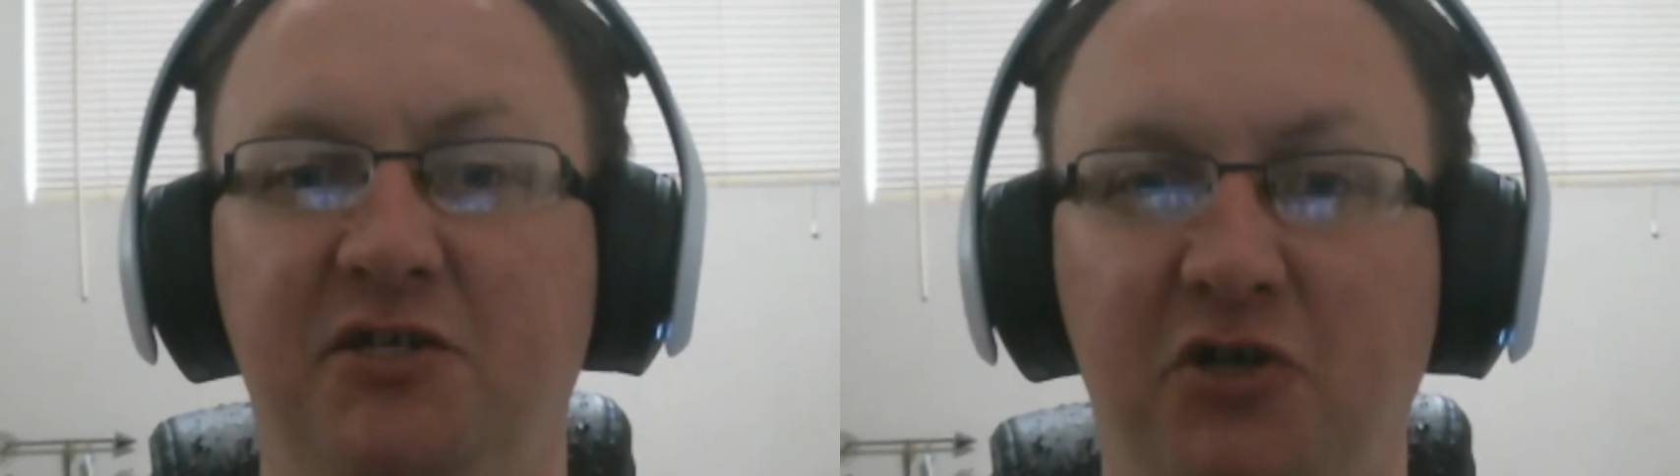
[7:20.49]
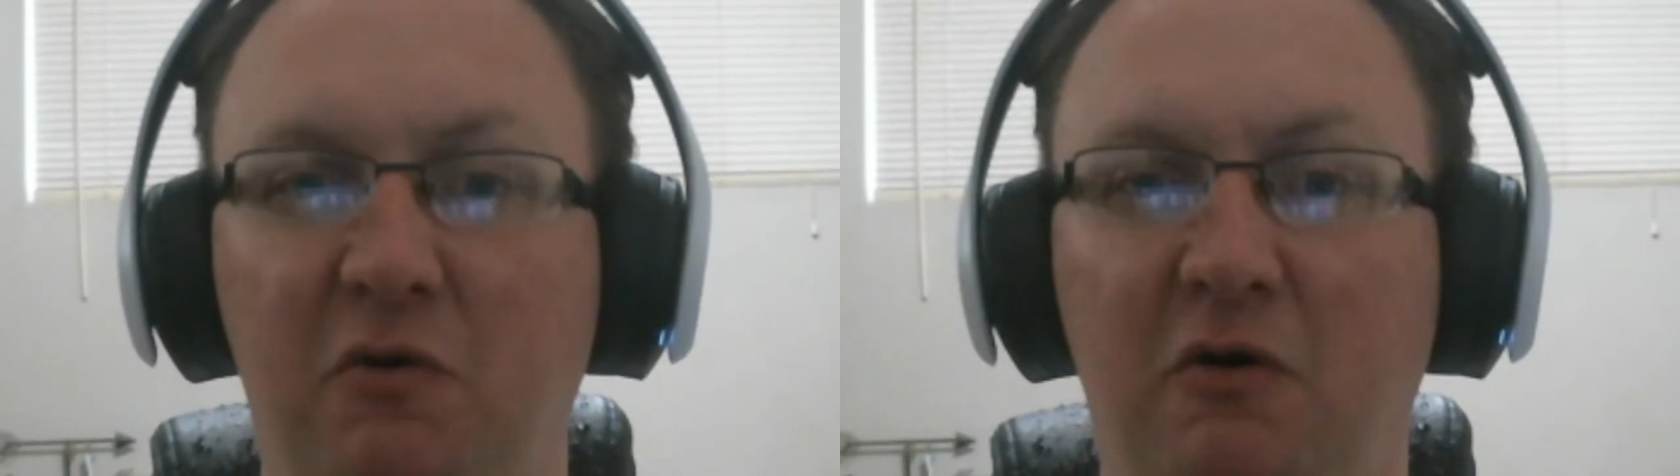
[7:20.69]

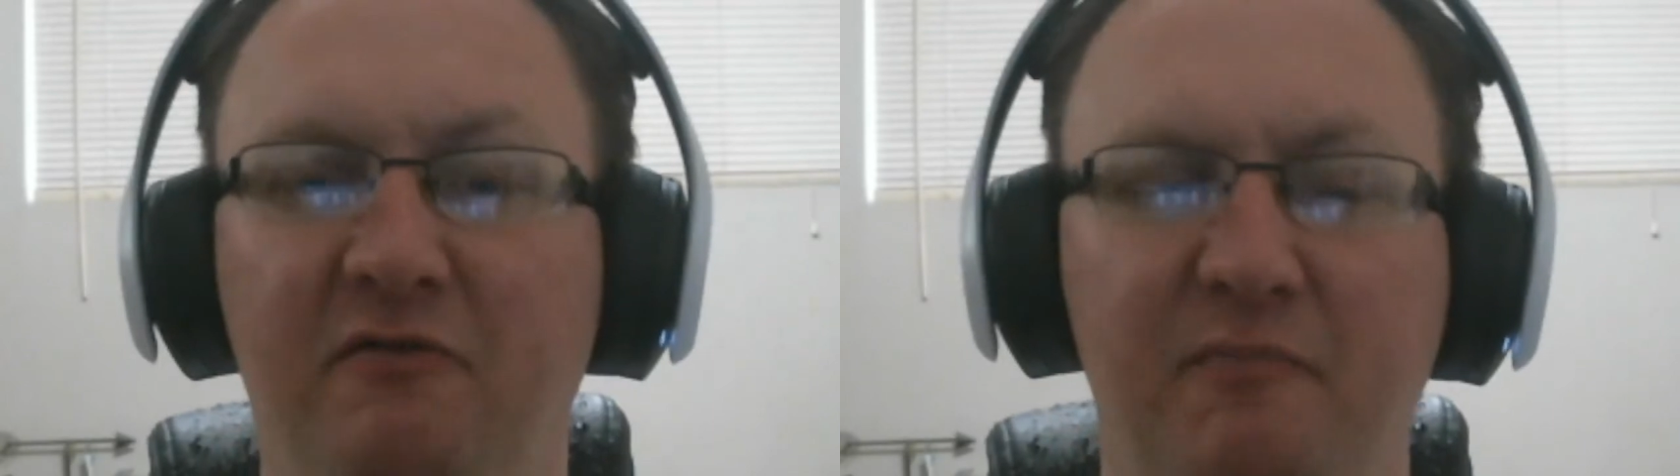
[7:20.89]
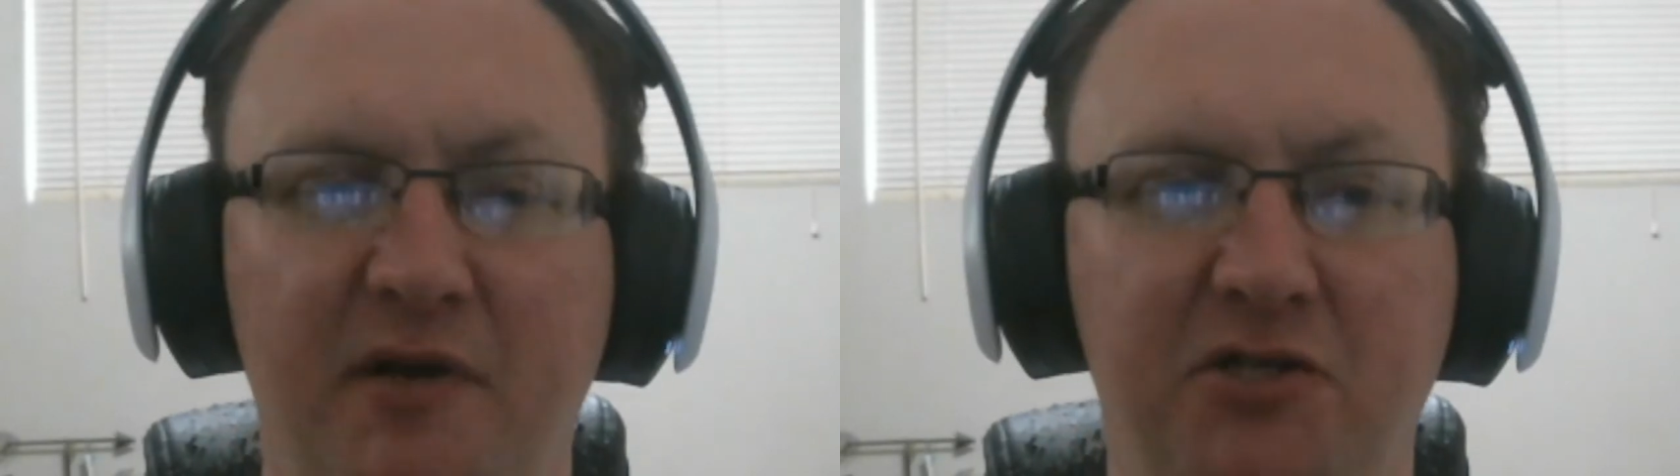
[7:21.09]
show
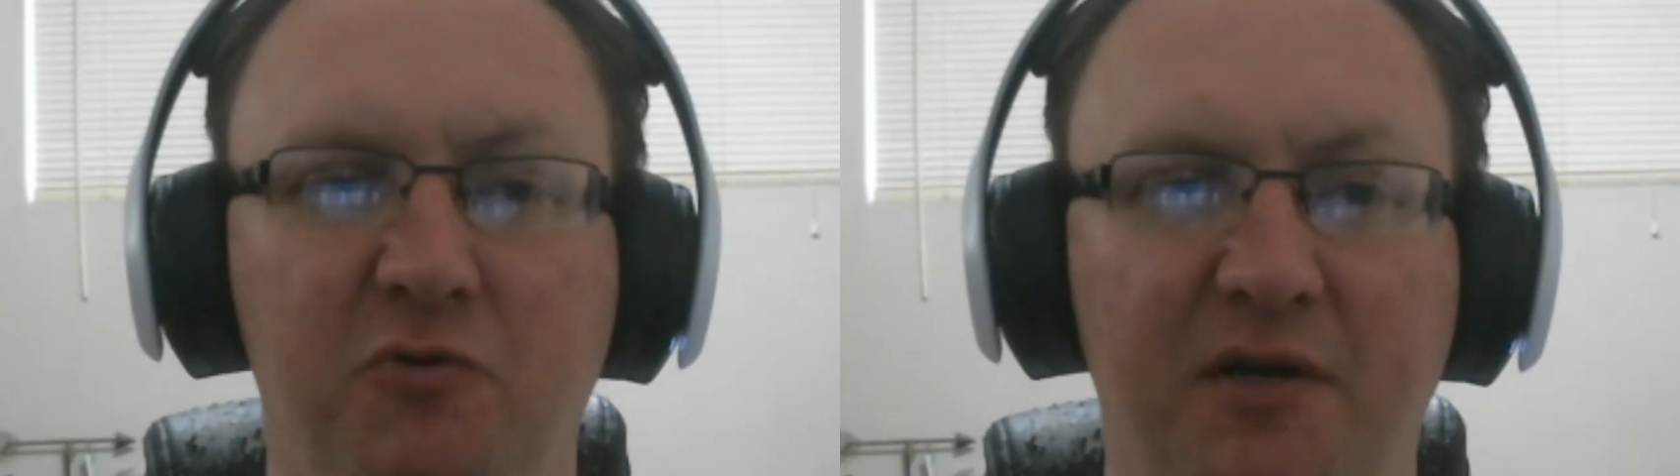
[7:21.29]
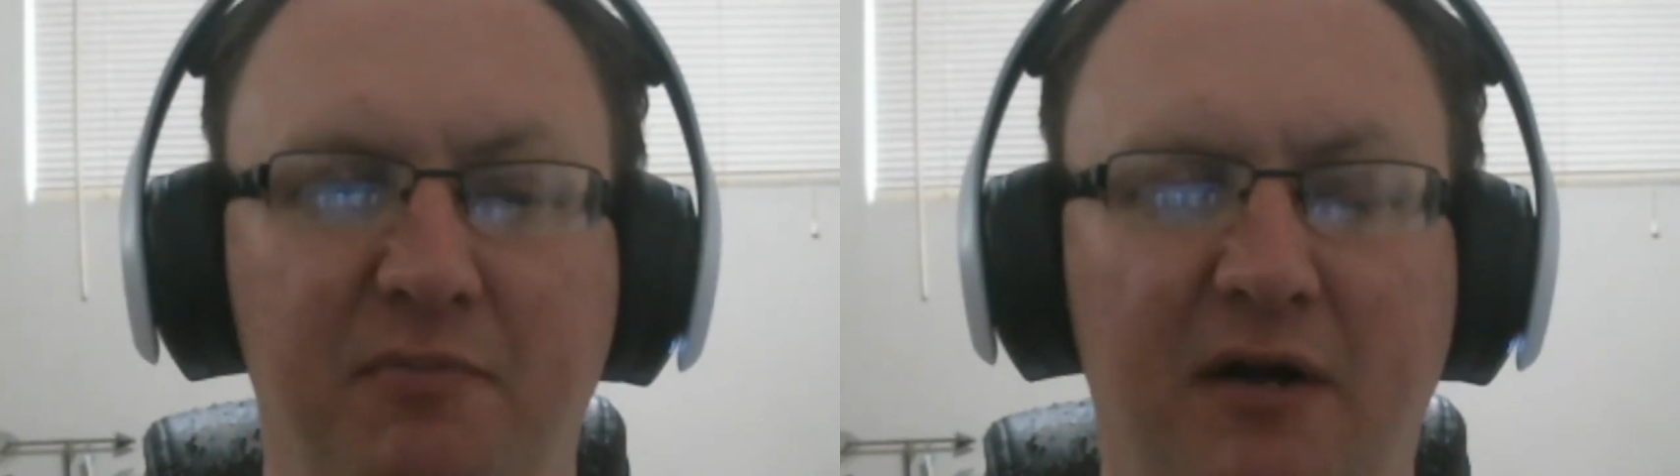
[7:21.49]
off
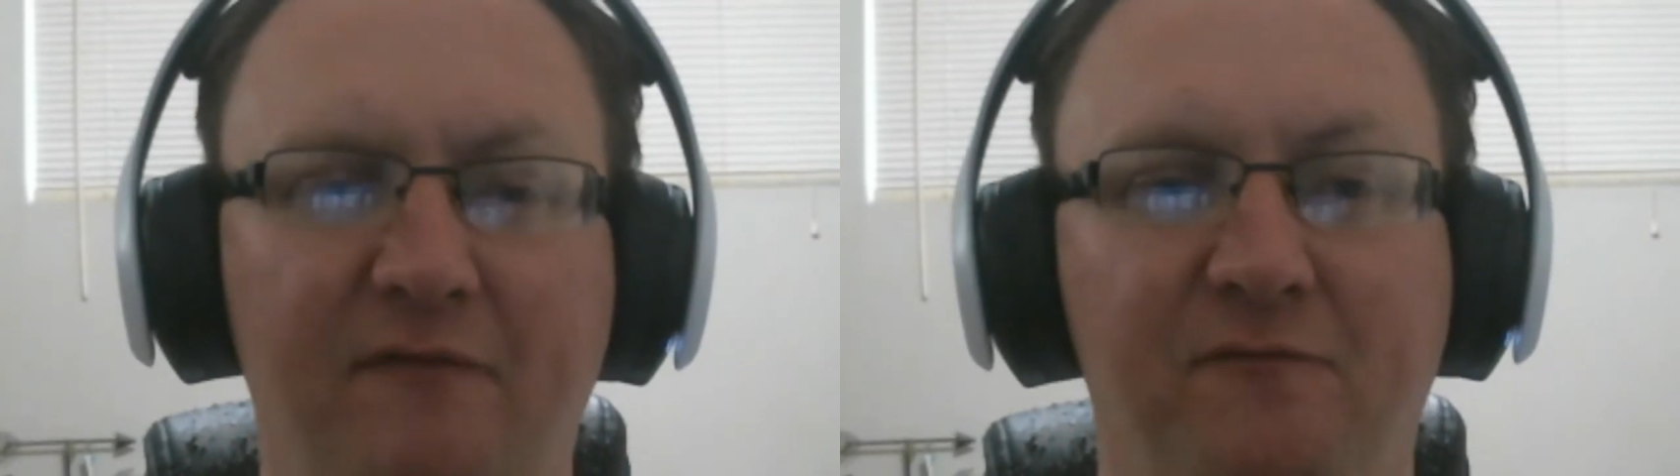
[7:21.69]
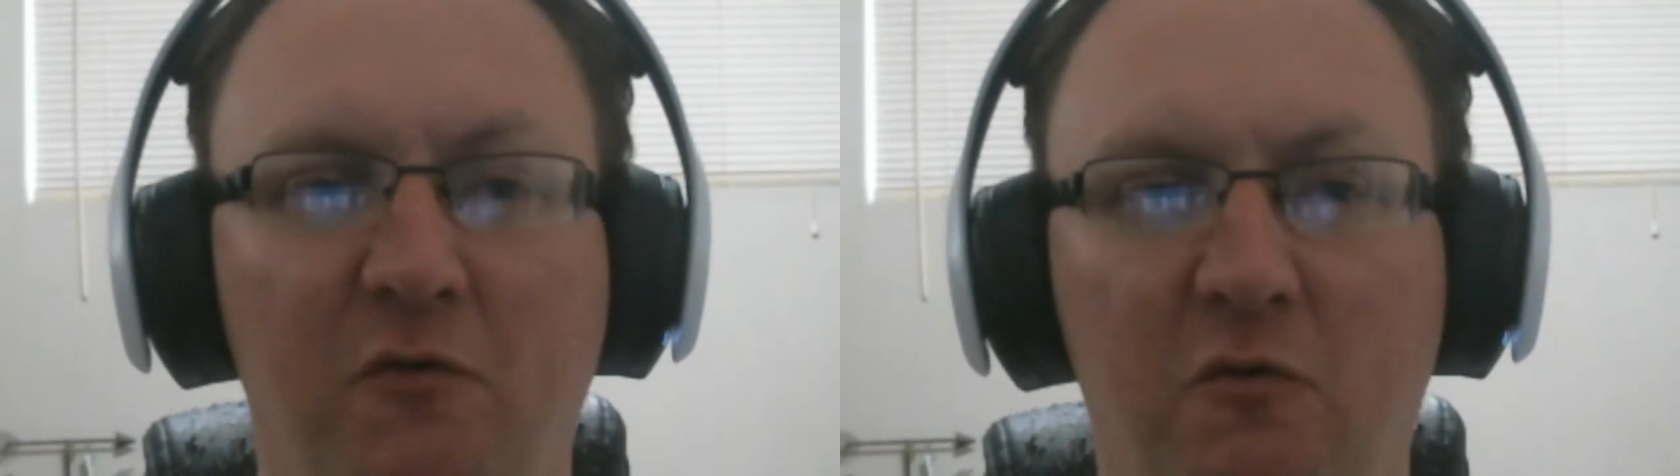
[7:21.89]
Metroid
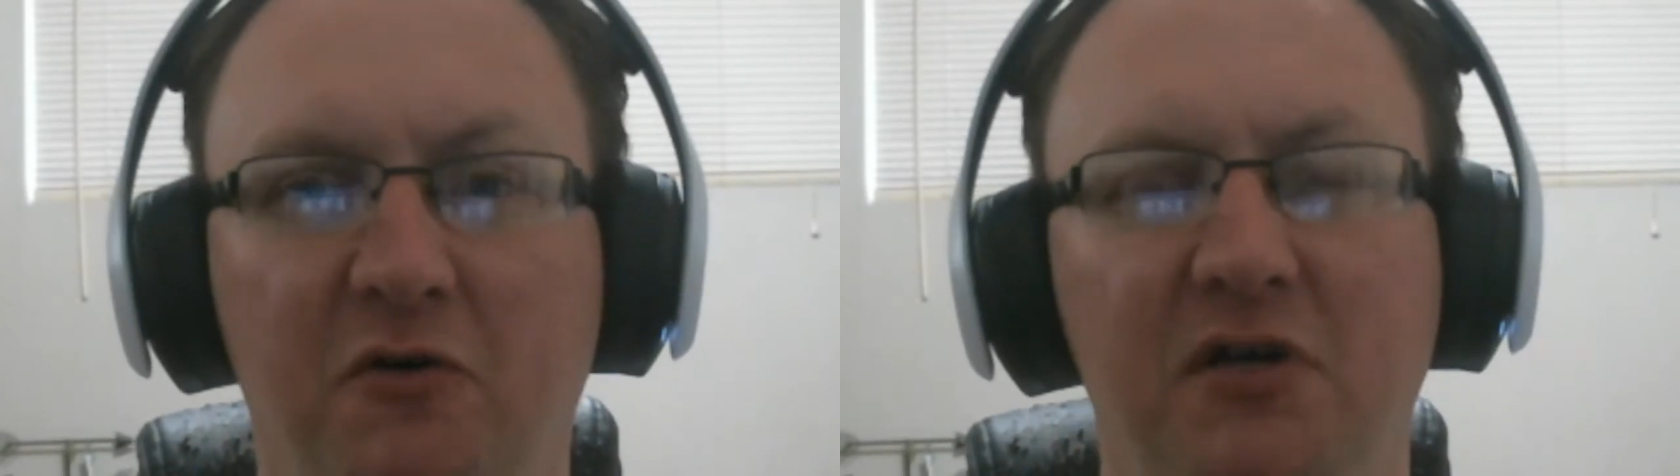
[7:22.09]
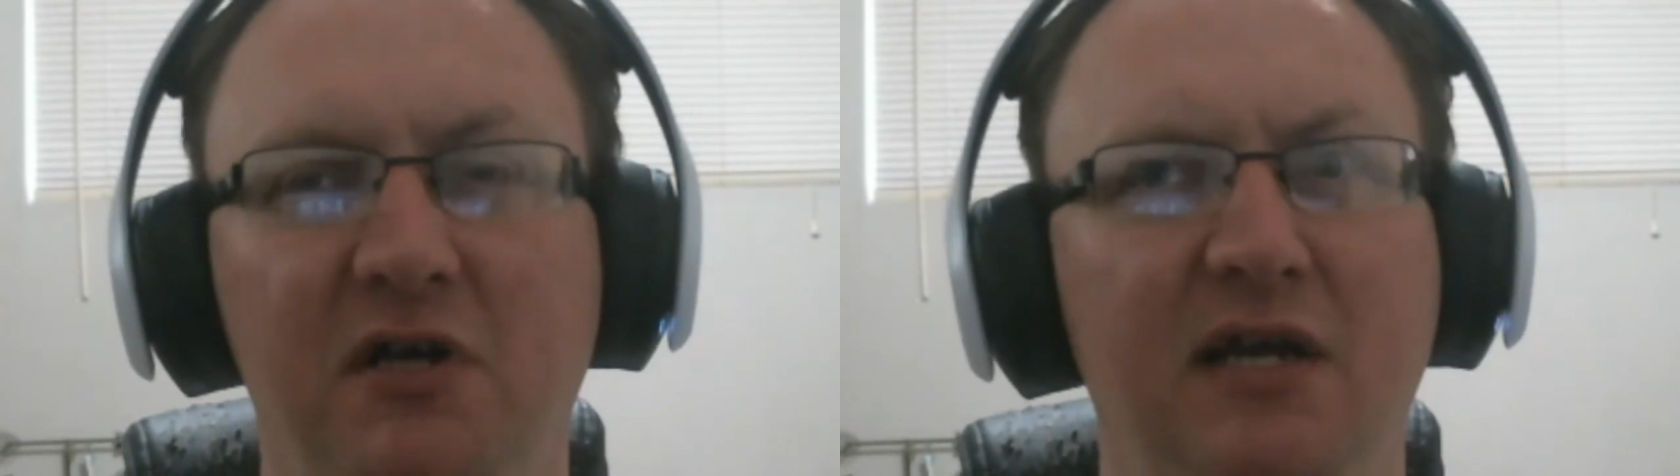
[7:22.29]
Prime
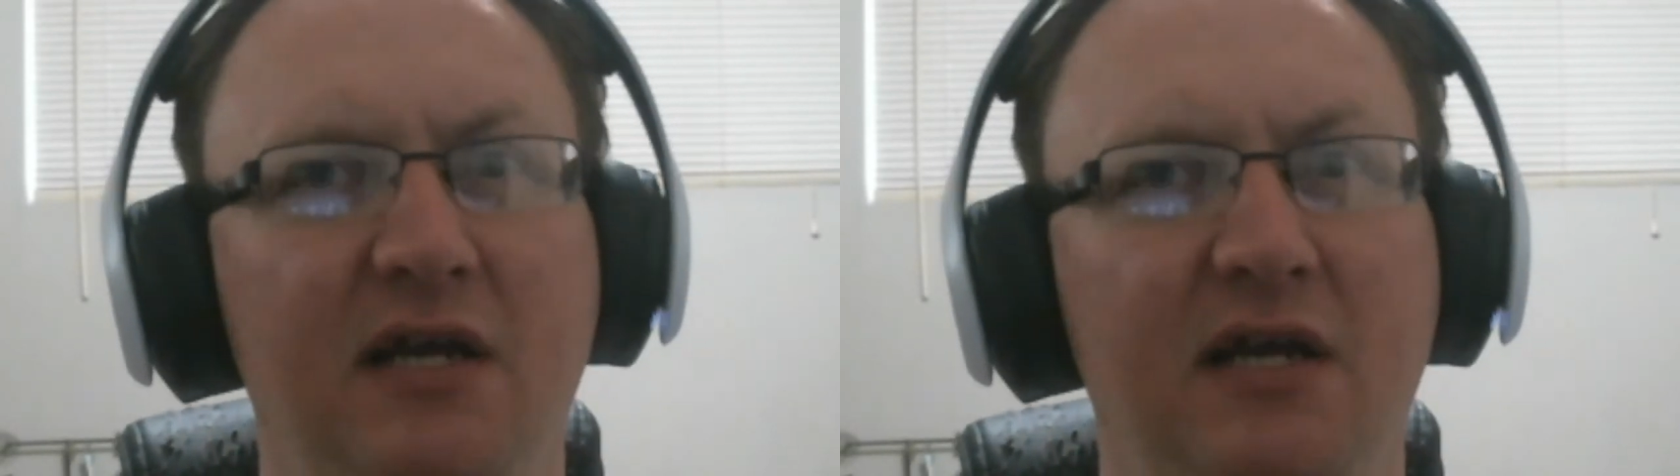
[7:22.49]
4,